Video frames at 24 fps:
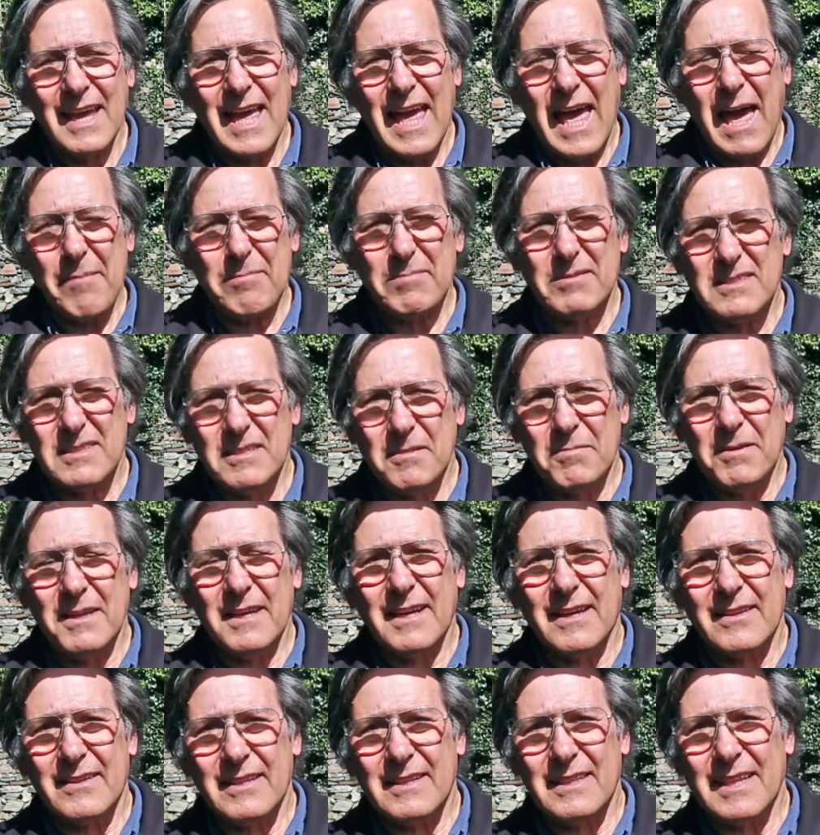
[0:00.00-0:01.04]
Happens to be
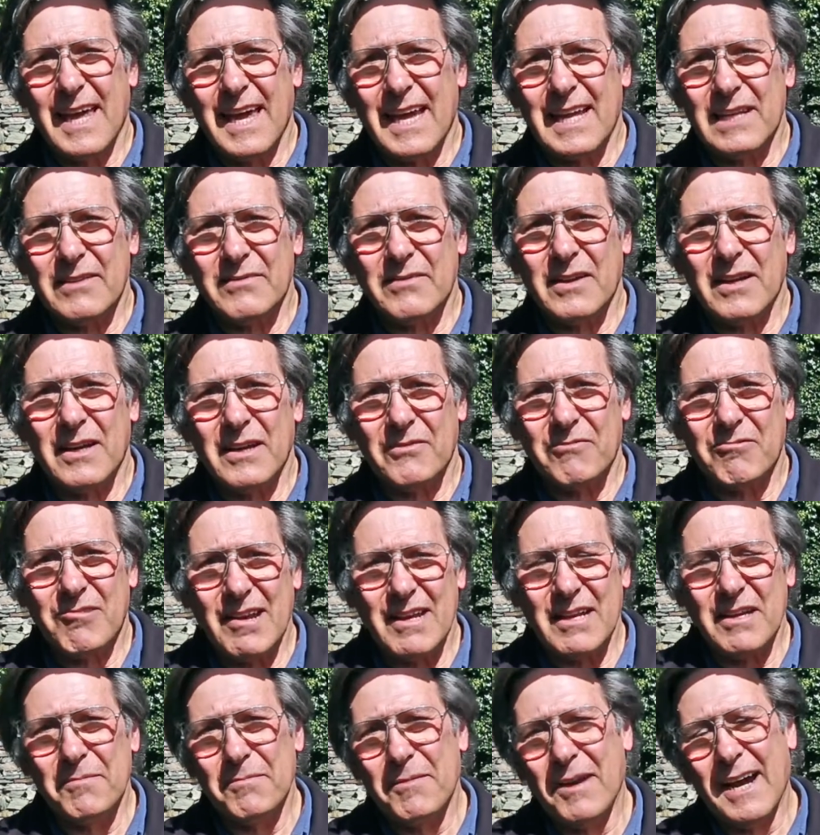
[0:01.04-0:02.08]
on the land of a
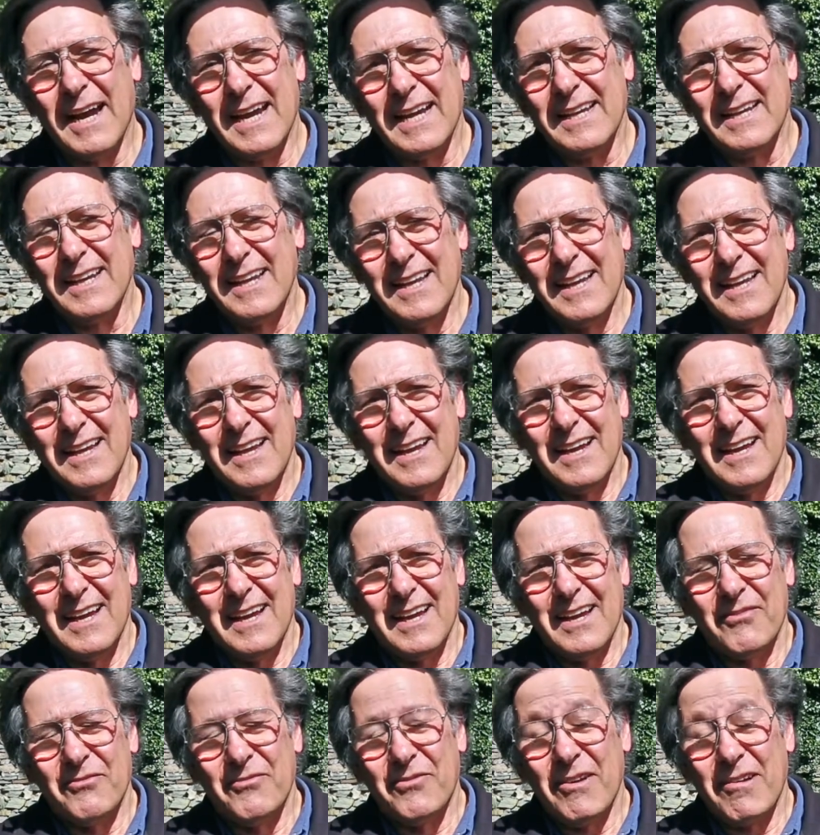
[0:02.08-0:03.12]
friend of mine,
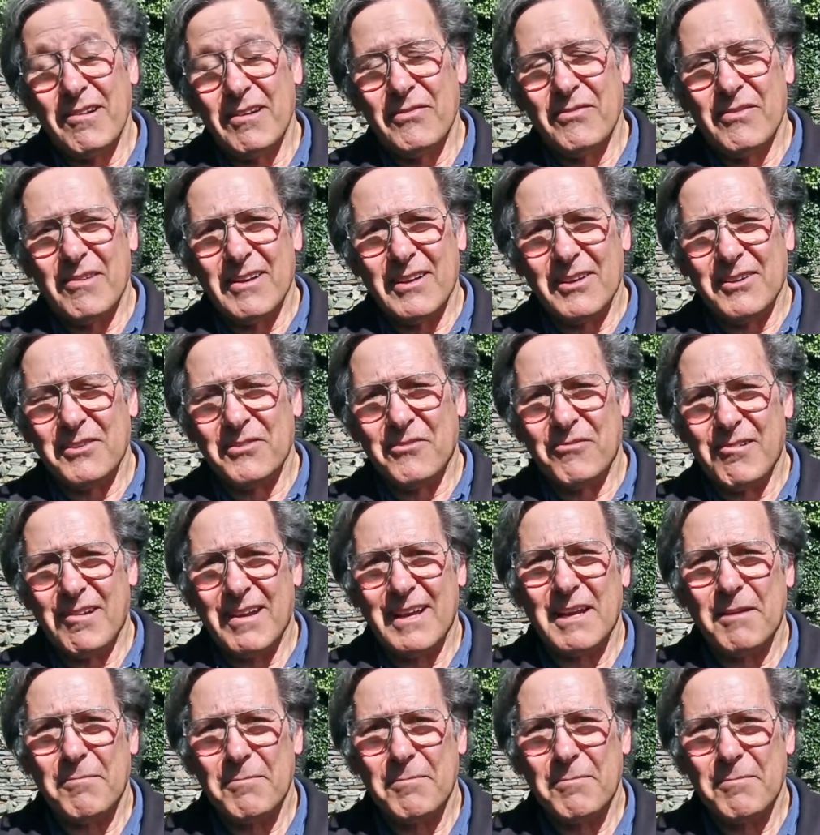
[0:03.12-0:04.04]
a very, very good friend.